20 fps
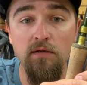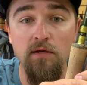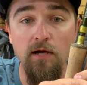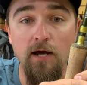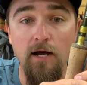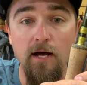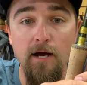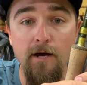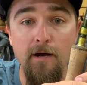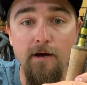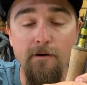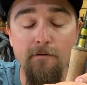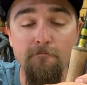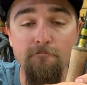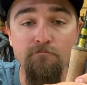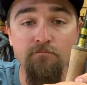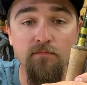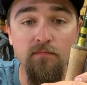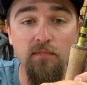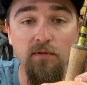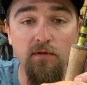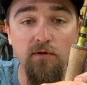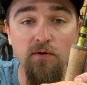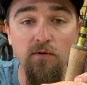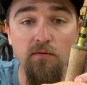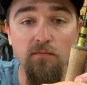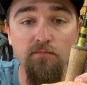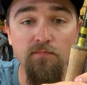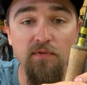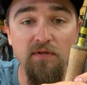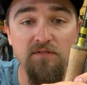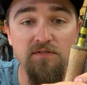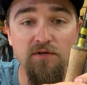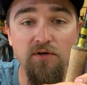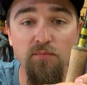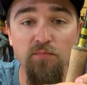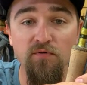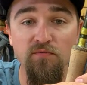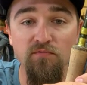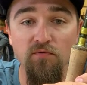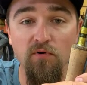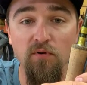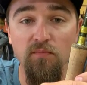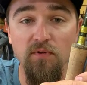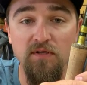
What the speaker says: you know, that's going to perform